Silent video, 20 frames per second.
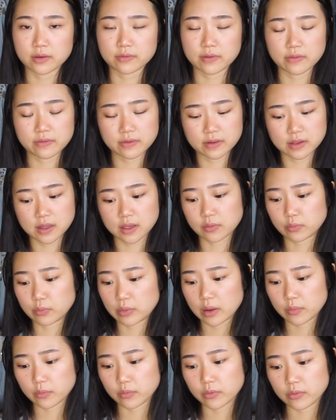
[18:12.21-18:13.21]
I feel like
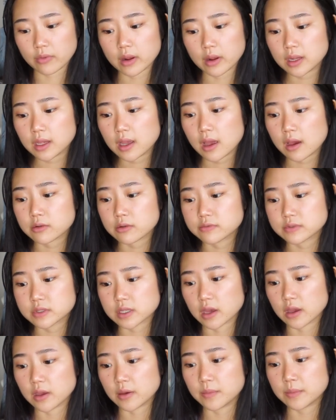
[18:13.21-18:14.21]
I'm running out of
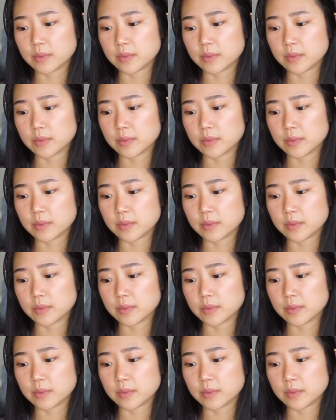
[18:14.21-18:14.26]
time,